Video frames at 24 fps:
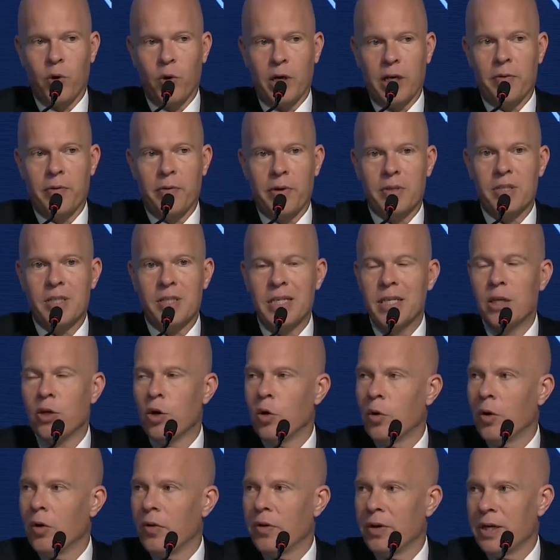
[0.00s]
what have we seen
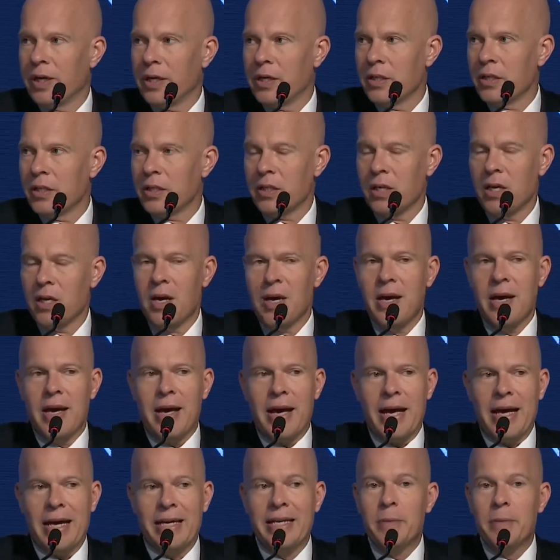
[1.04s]
over the years,
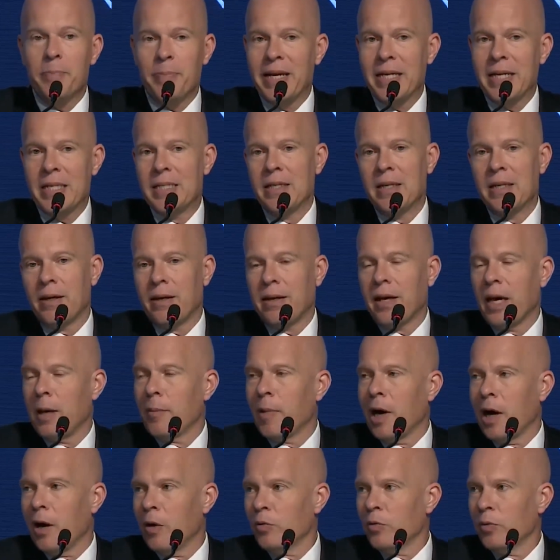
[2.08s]
and it basically came
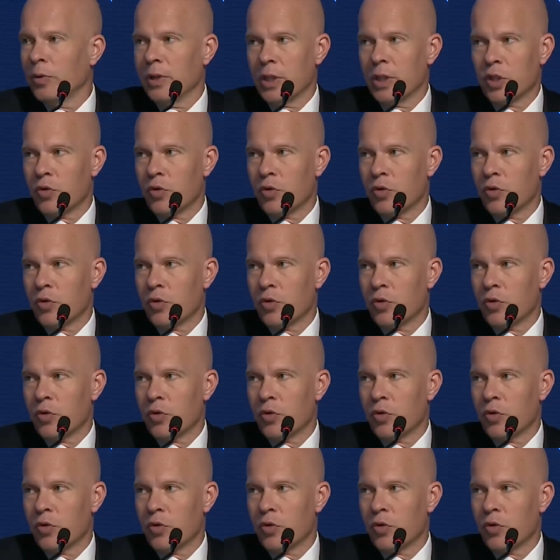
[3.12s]
out with a